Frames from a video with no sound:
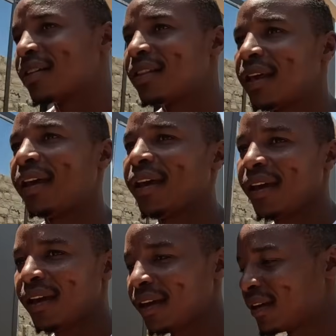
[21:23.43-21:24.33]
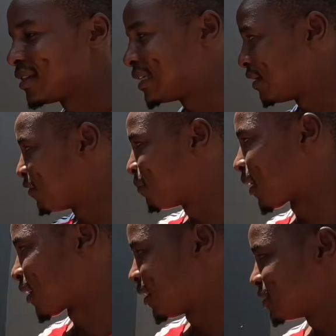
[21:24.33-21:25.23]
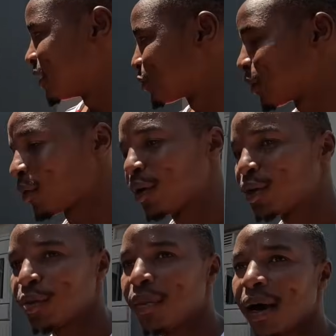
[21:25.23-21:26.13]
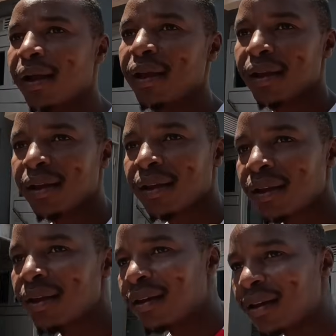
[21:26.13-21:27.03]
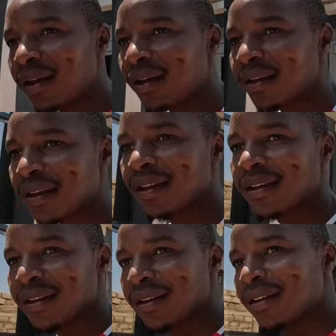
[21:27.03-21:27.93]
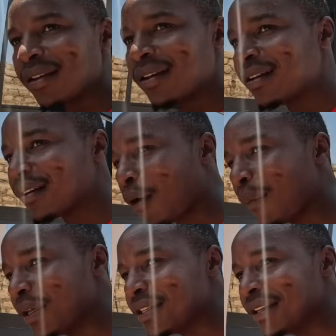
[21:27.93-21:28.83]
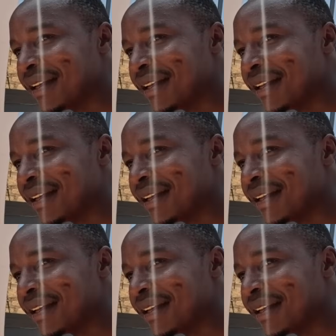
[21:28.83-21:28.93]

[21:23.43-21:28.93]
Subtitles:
the TV package that we are going to buy. Hey, go busy?